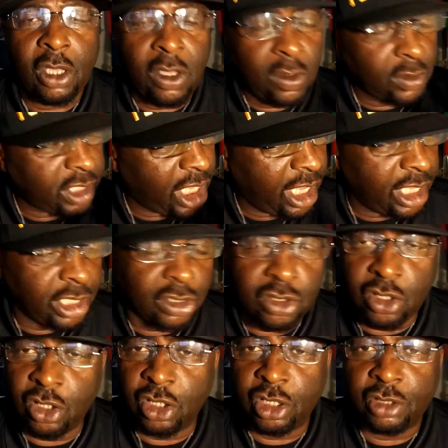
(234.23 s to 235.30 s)
Okay,
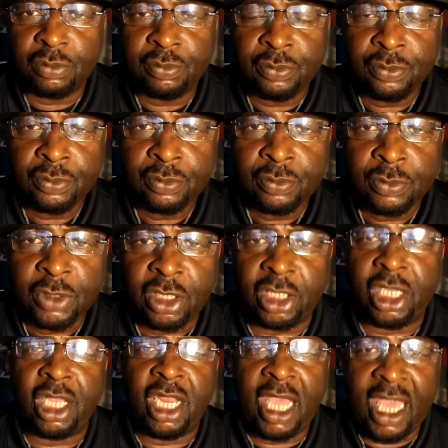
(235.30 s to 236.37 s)
good.
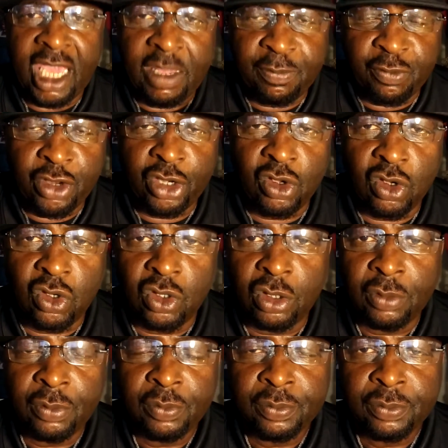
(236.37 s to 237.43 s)
Get an apron
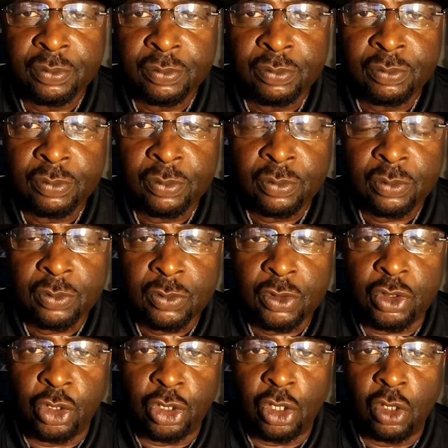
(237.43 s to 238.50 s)
on,
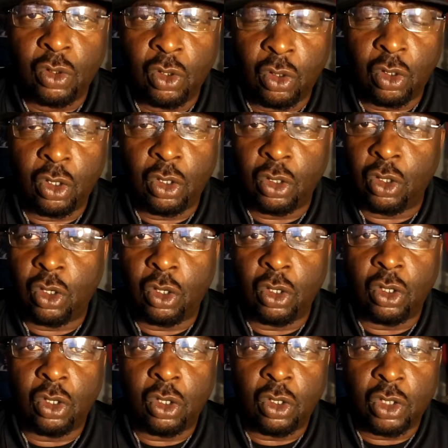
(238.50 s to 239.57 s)
you know,
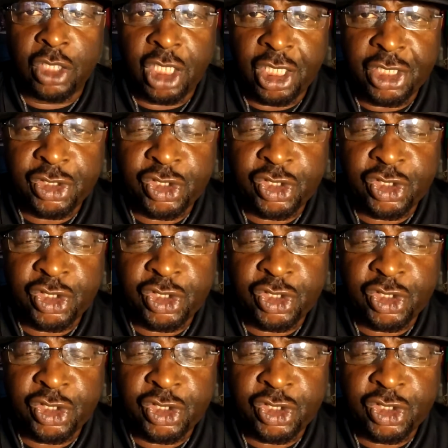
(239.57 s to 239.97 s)
or get